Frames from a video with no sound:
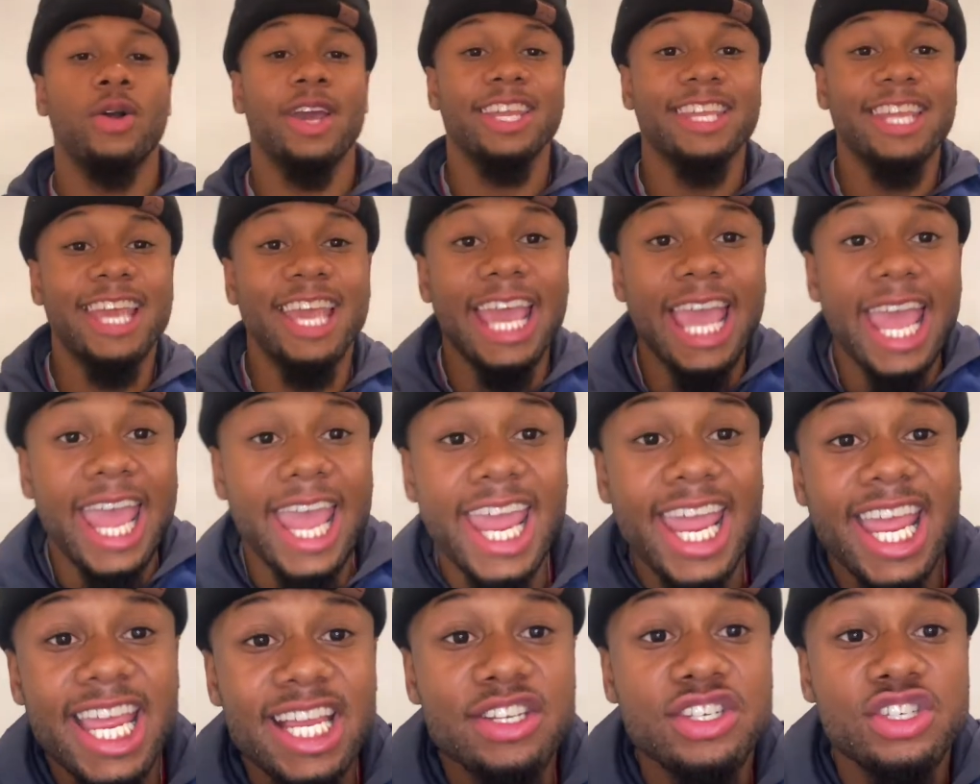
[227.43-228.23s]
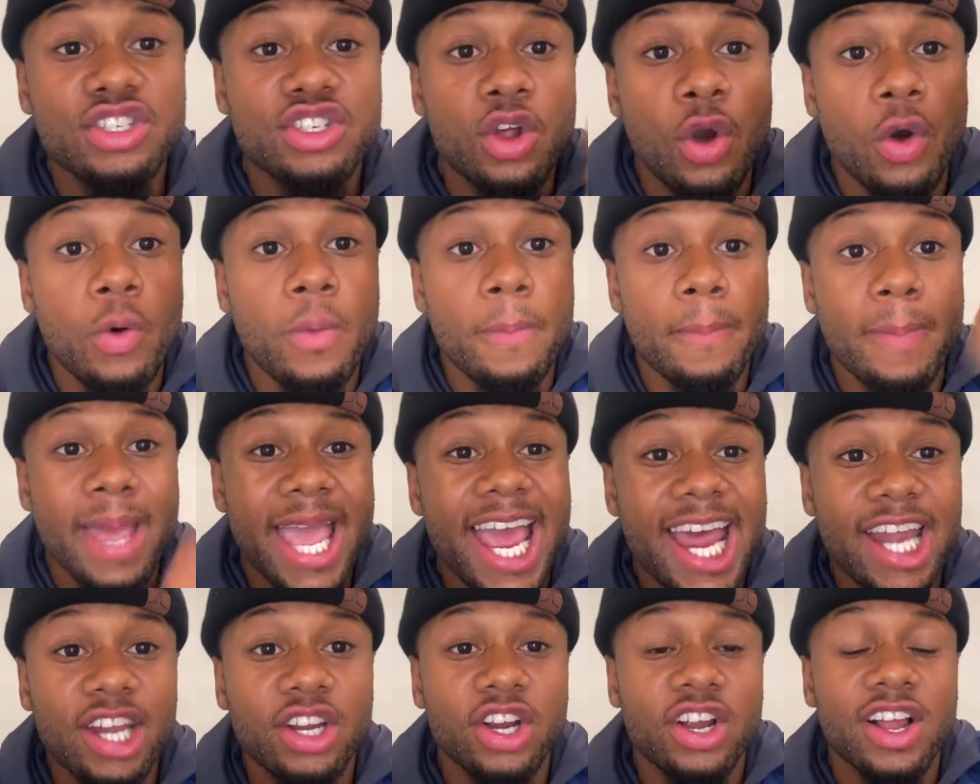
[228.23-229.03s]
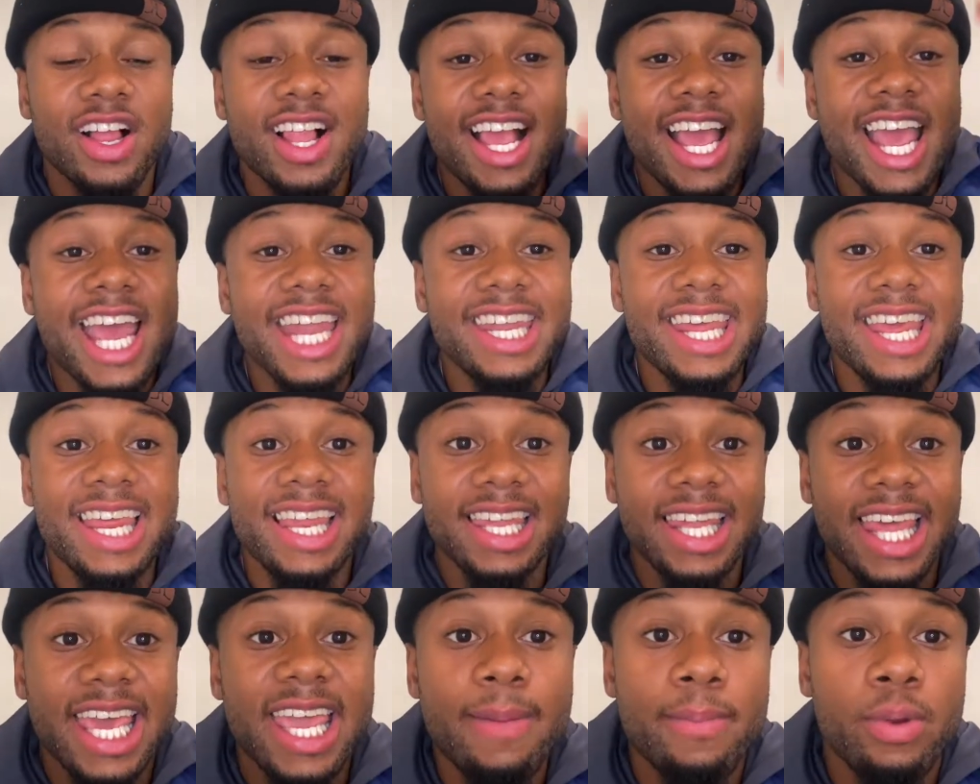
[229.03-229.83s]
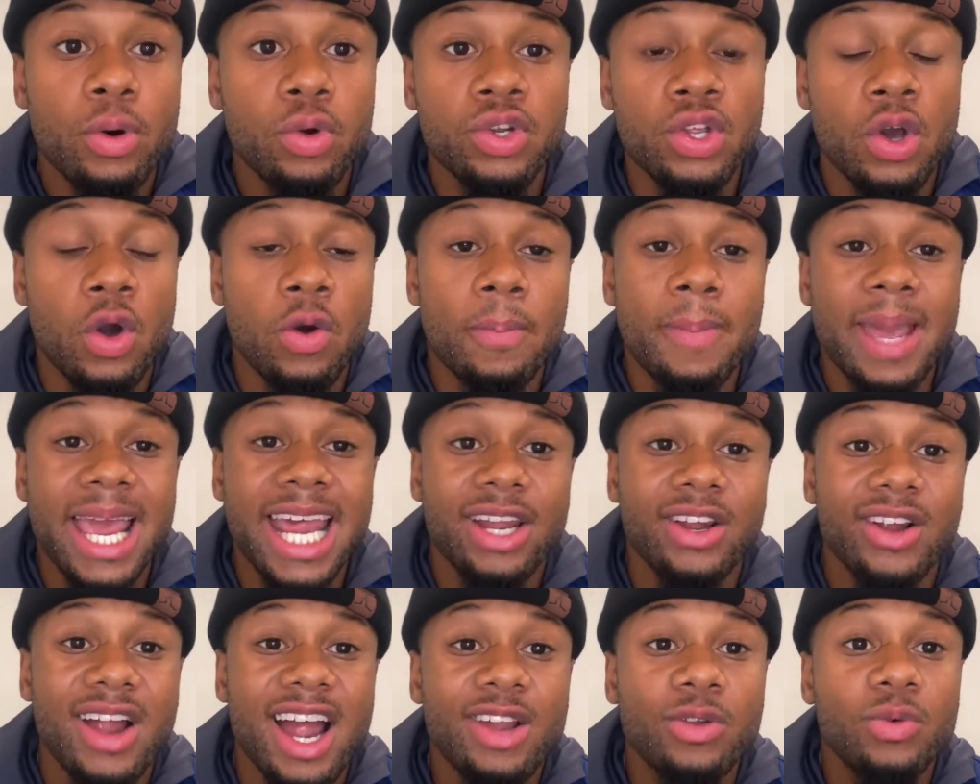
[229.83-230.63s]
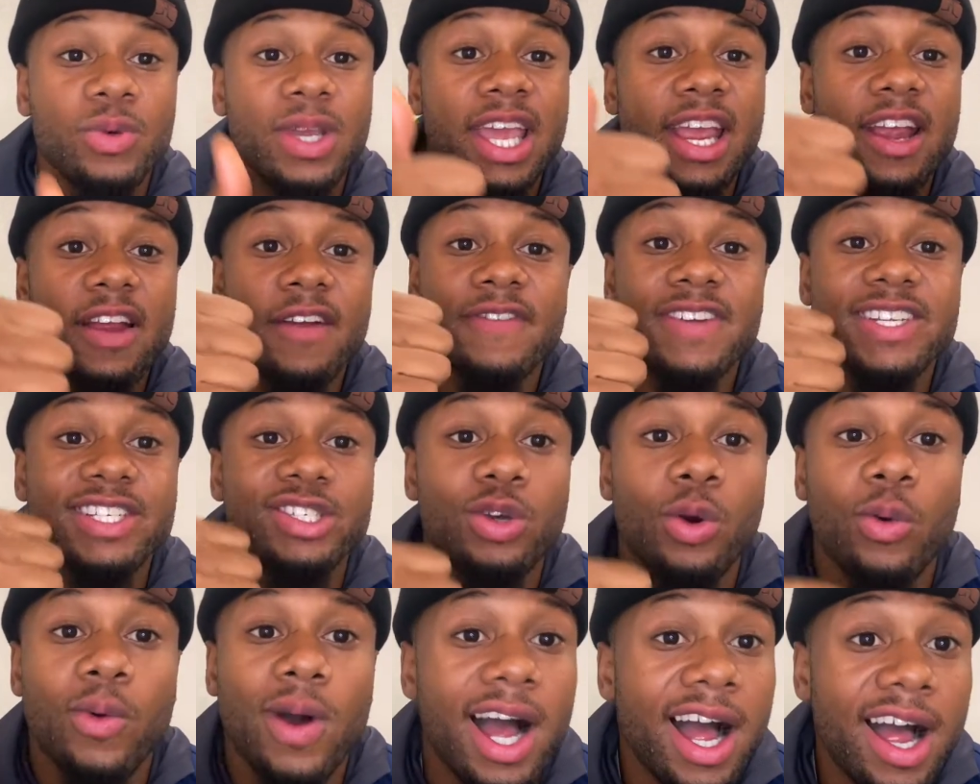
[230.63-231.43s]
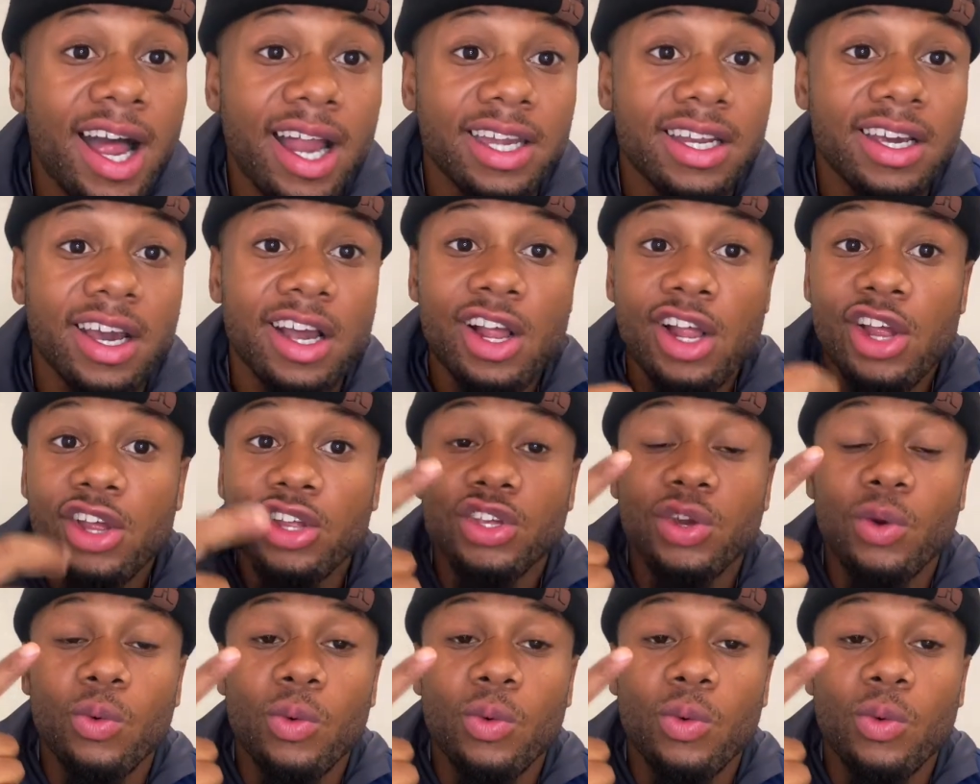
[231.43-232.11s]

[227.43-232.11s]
and their age don't matter, and their label don't matter. I don't care if it's your aunt, your